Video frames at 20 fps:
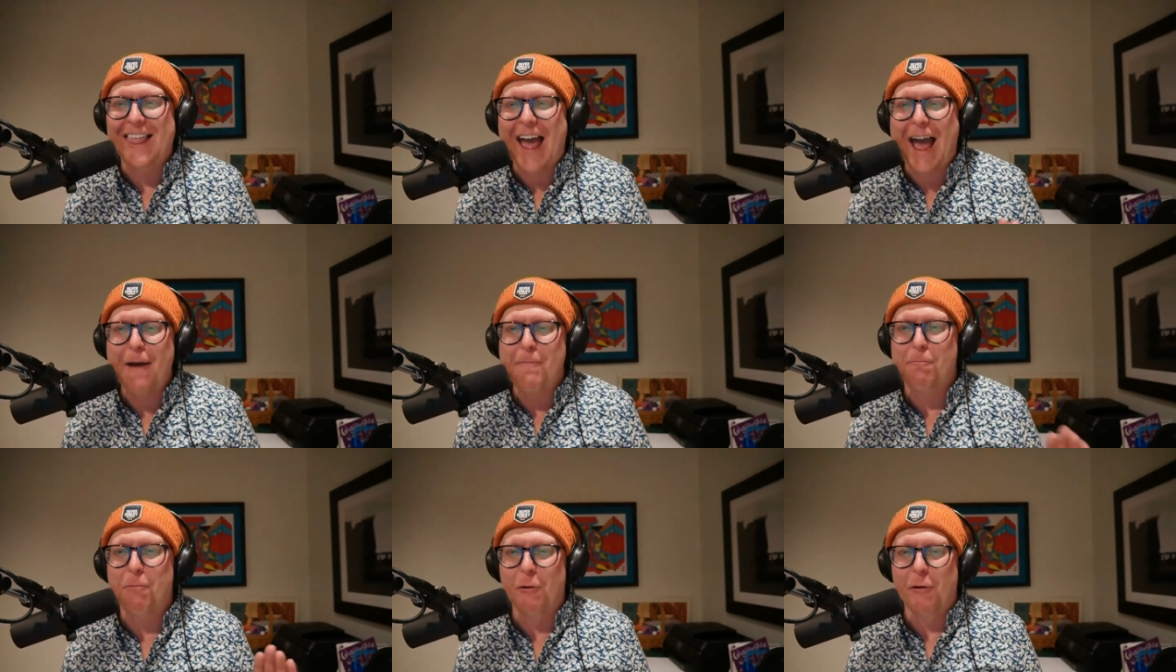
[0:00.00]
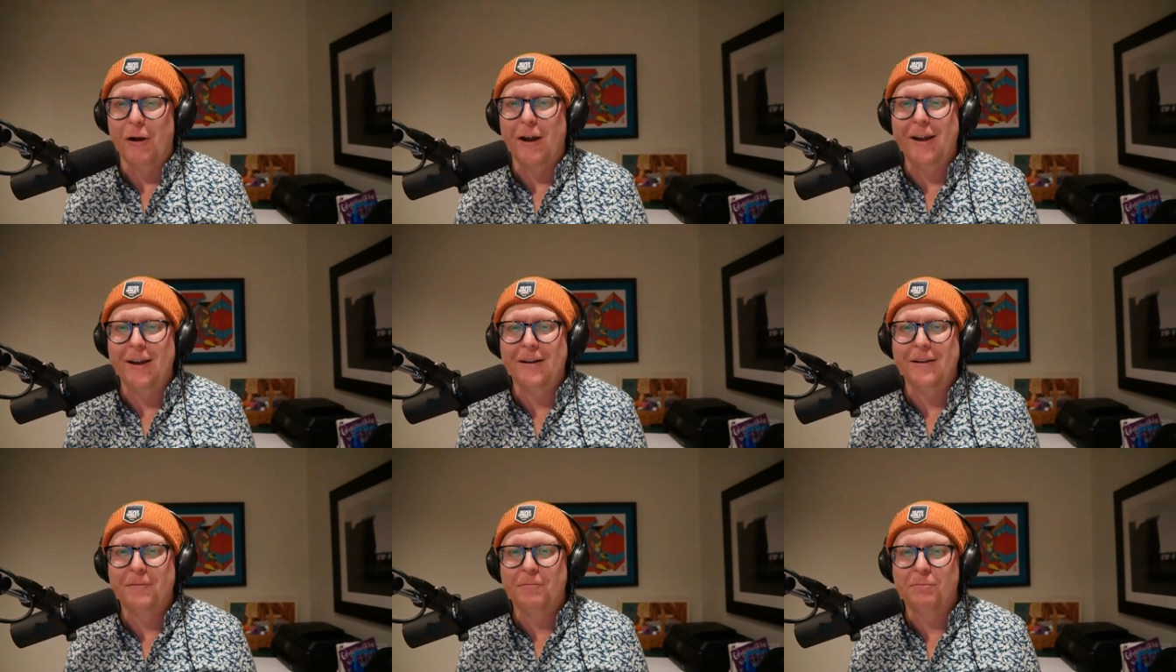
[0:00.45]
that
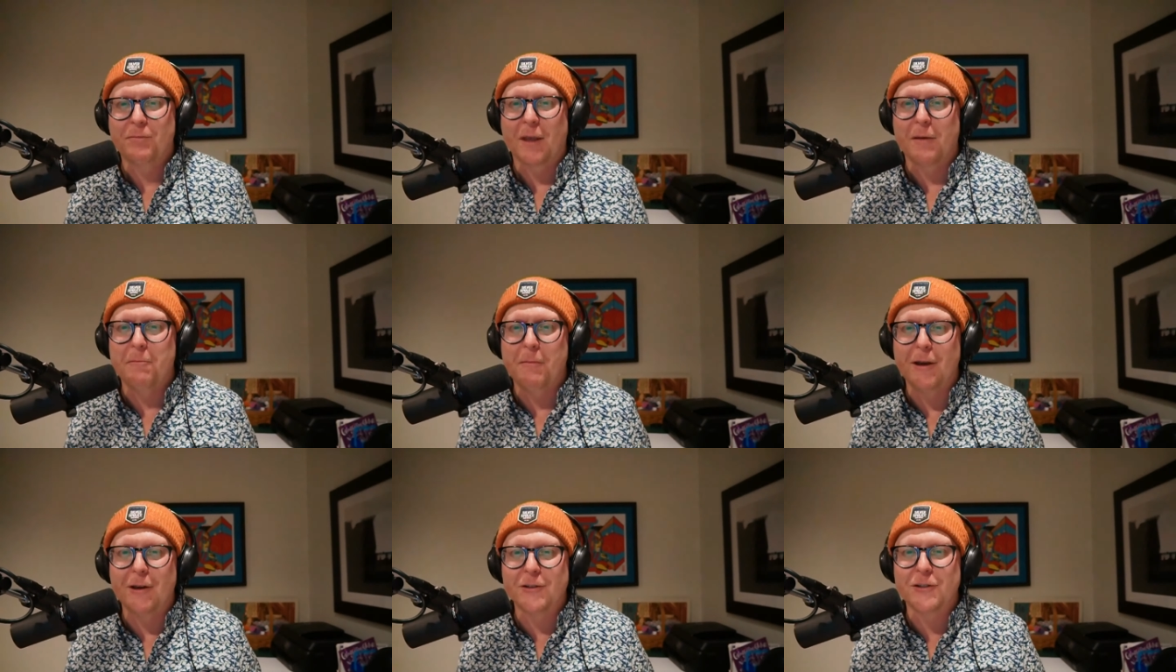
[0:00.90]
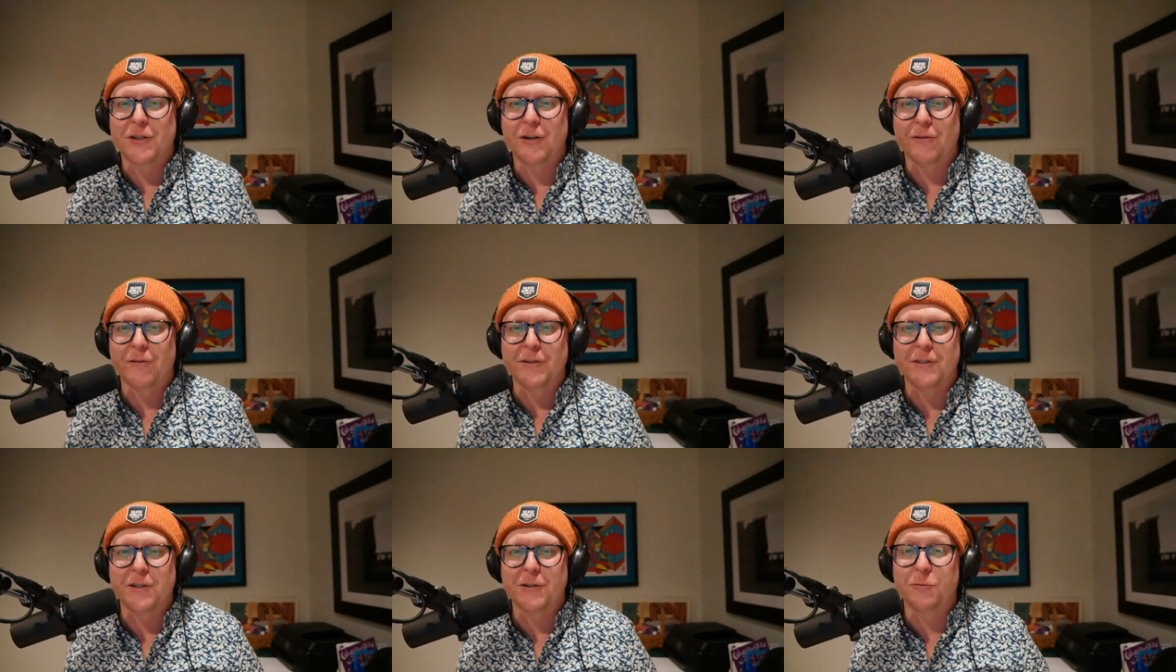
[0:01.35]
point, mail
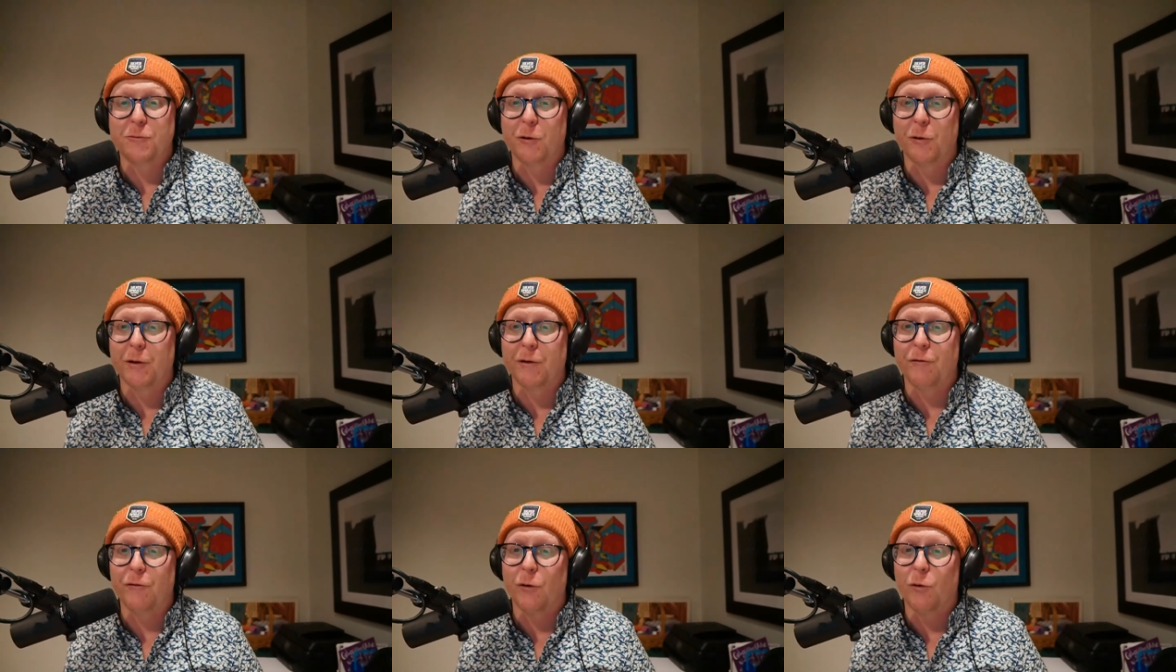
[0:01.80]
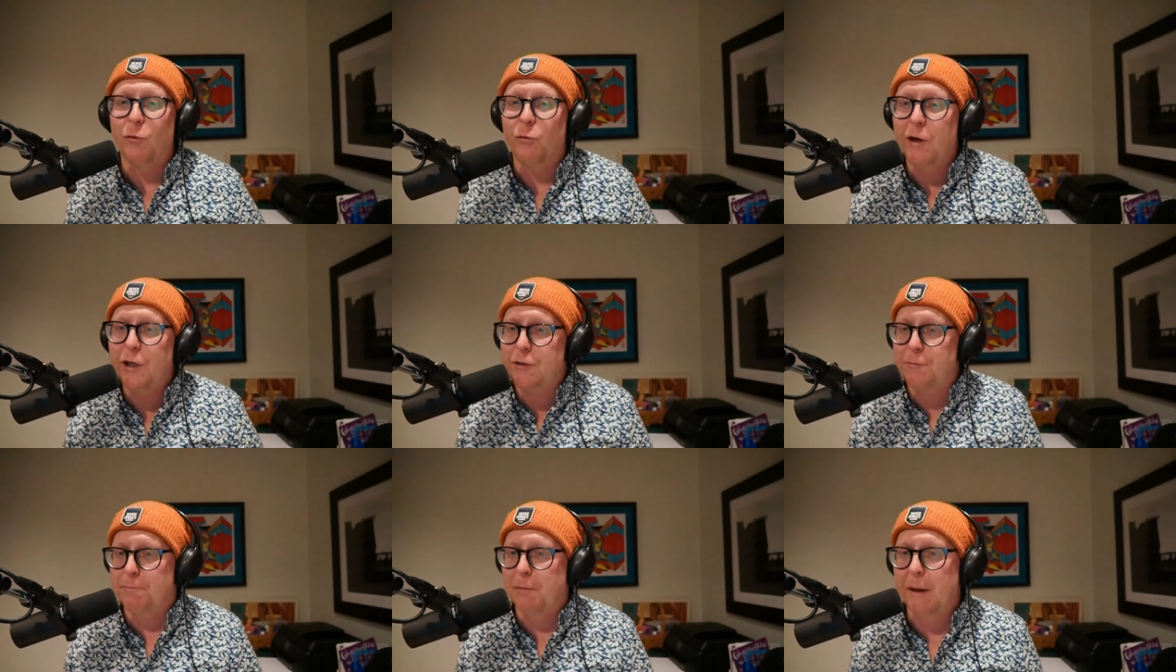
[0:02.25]
services were only for
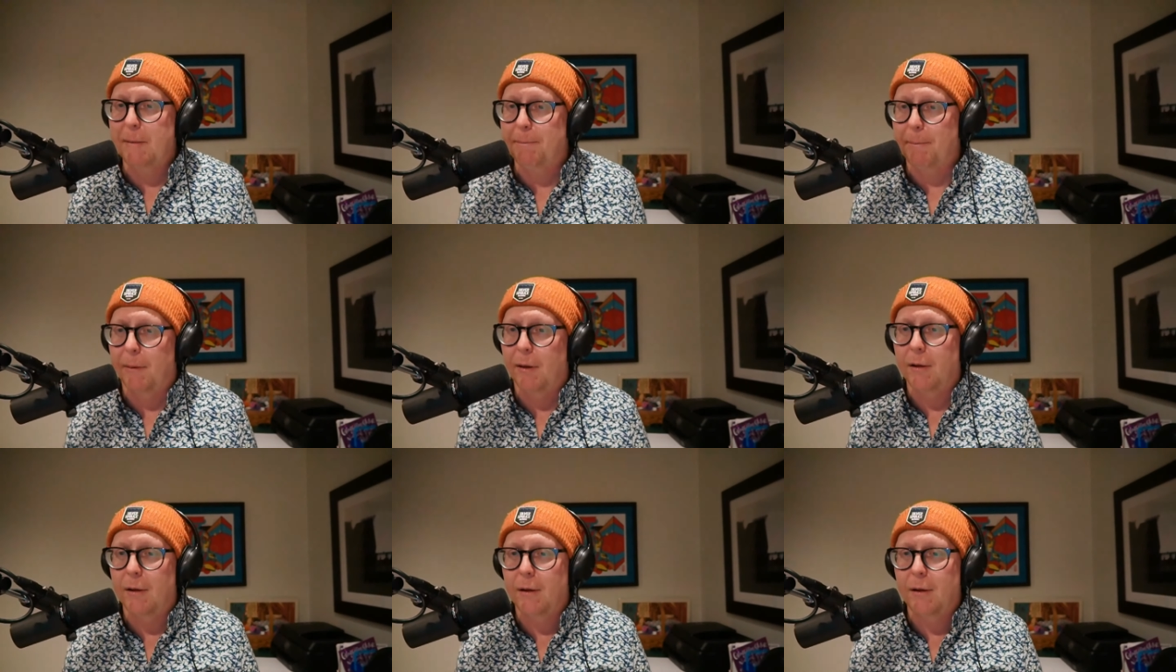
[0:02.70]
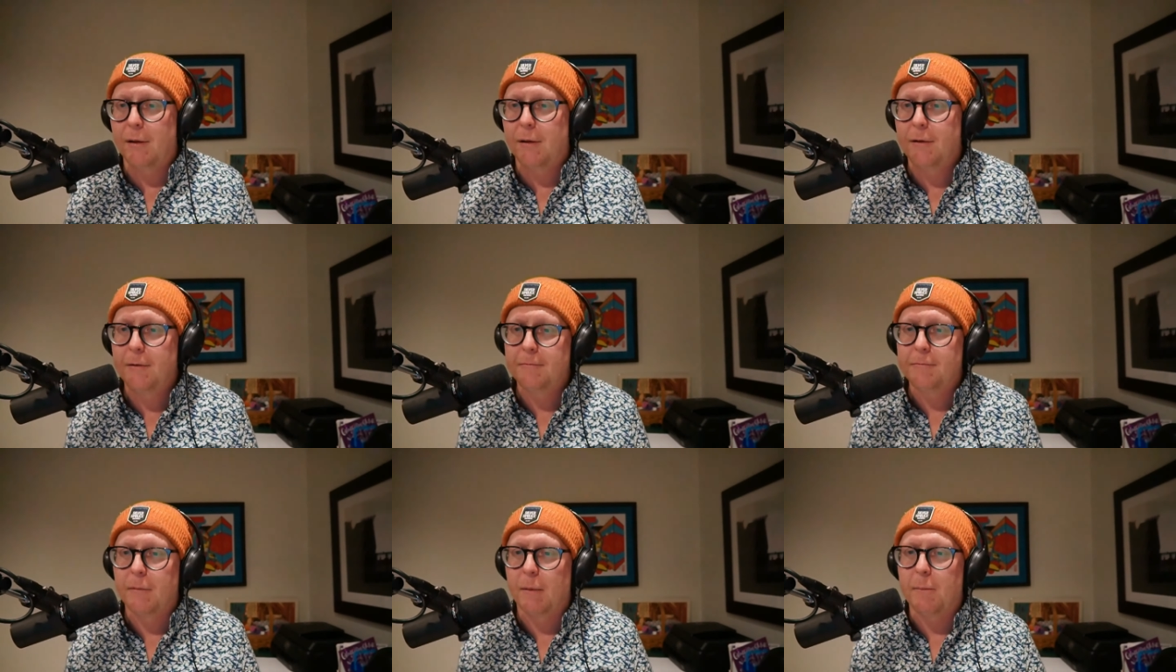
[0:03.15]
rich people